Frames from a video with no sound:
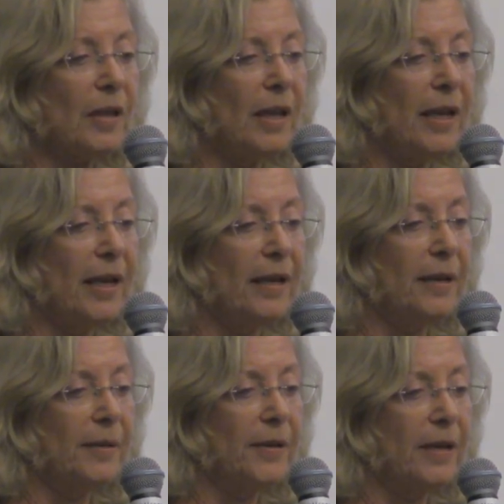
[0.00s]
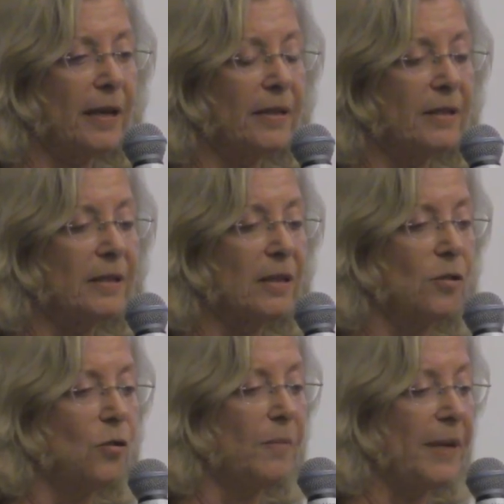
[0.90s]
and a, this is a
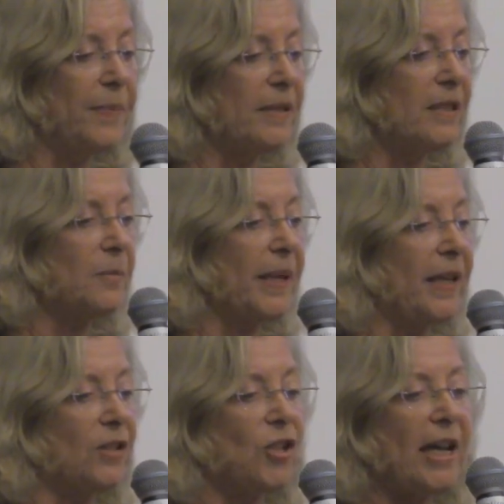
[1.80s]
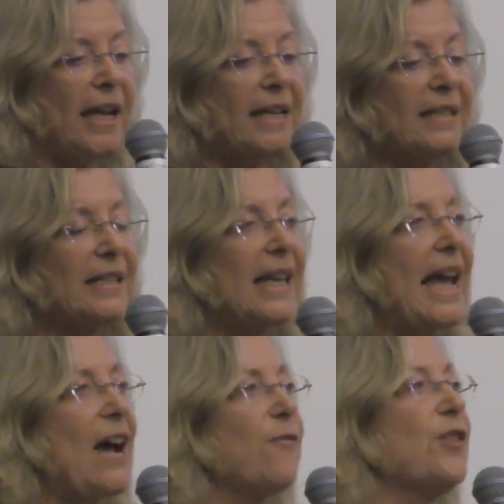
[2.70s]
Google My Business page, is that they
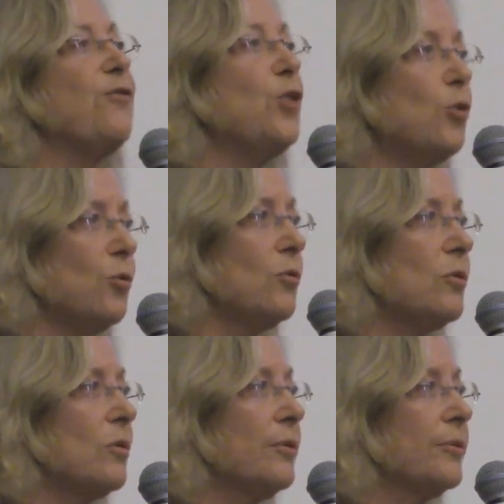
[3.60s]
have reviews.